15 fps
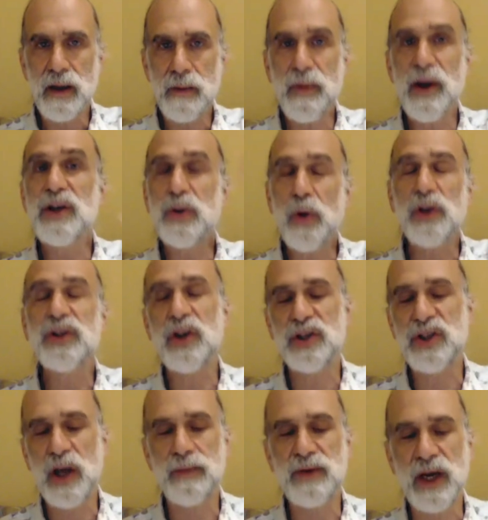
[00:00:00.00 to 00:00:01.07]
but is also
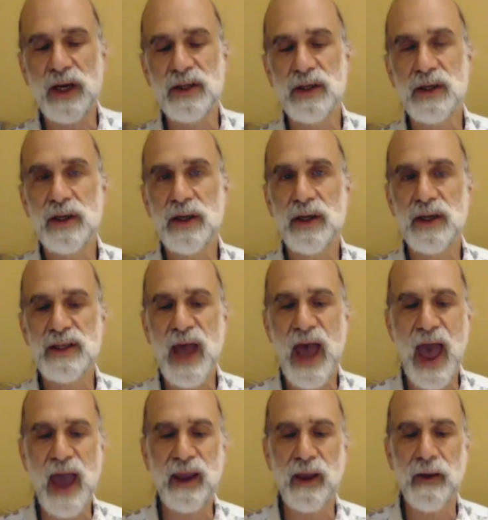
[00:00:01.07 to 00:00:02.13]
subject to
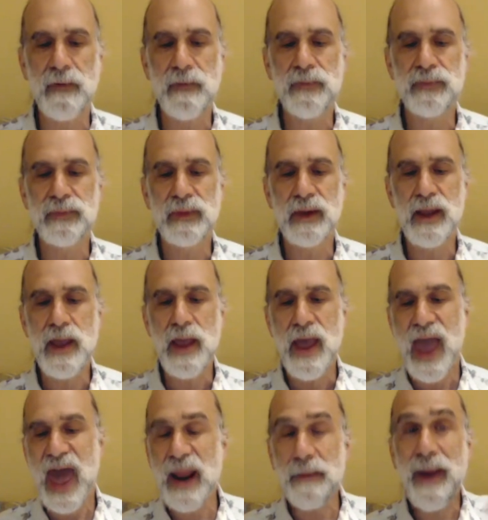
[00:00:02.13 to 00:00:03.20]
hacking.
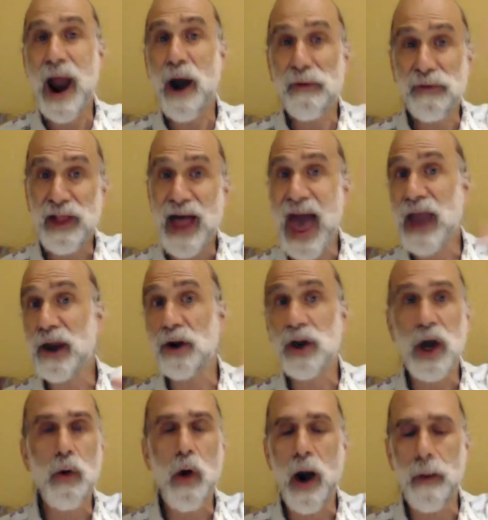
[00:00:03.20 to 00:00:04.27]
And a powerful hacker
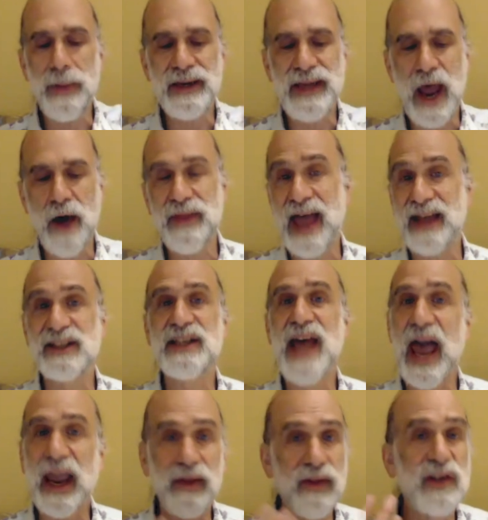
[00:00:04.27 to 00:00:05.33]
can go up and down that
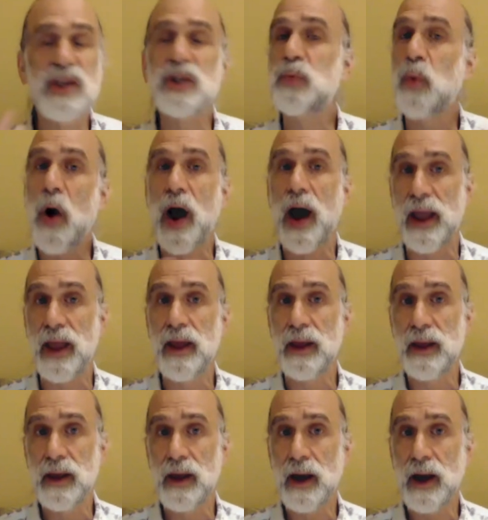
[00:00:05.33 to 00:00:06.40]
stack. And this is why
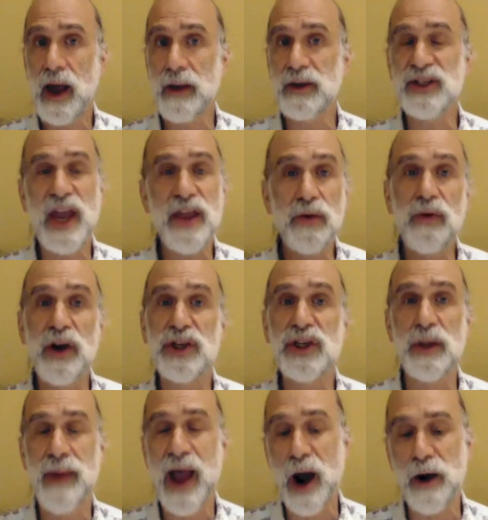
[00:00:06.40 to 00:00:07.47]
I say the rich
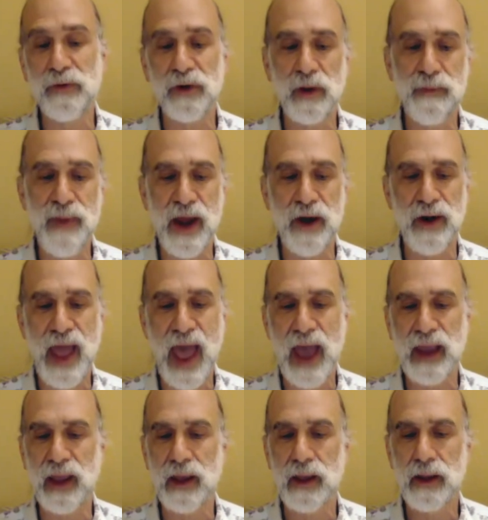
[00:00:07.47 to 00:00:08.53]
and the powerful are better at hacking.